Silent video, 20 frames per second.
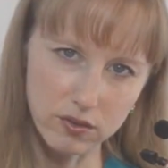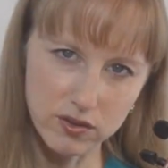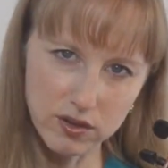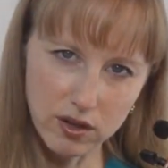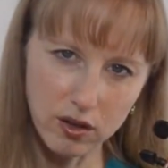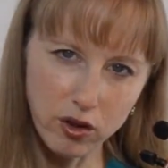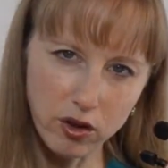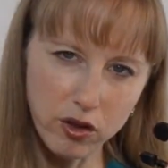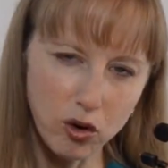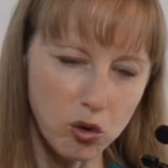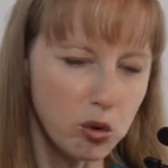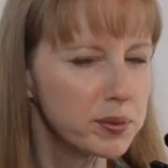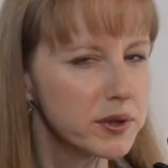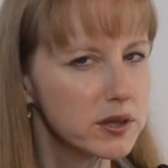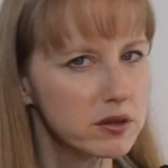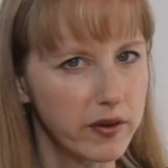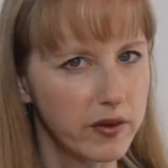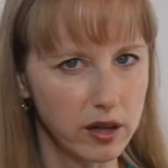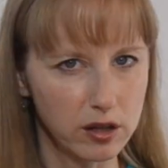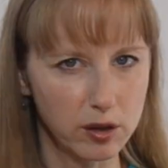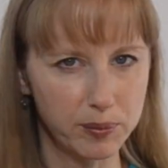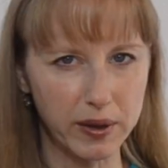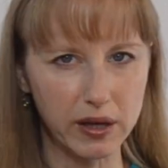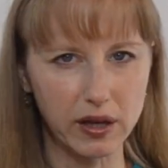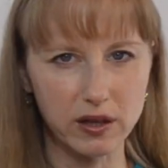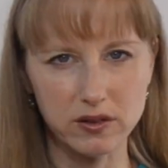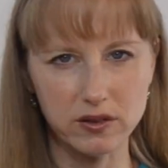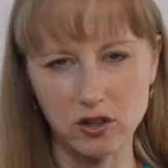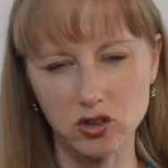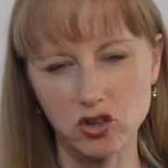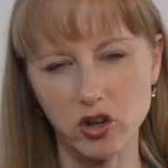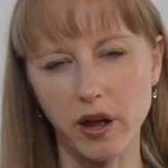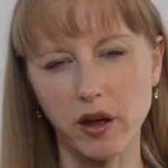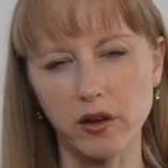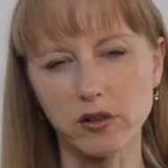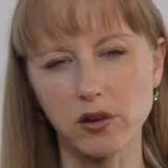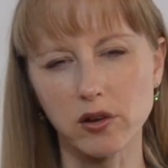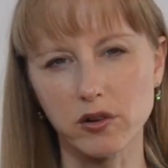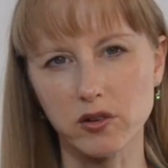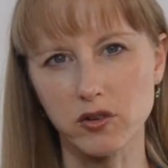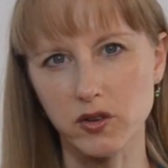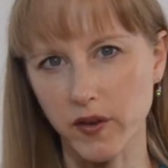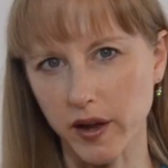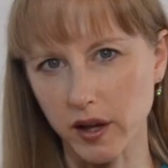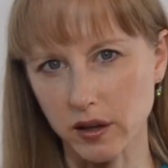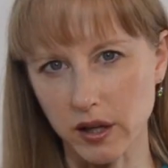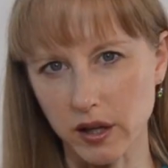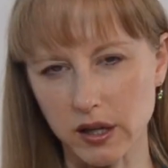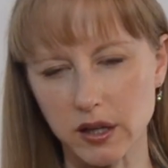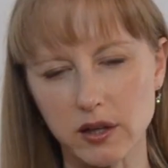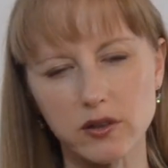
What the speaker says: skill that we'll be developing as the child learns violin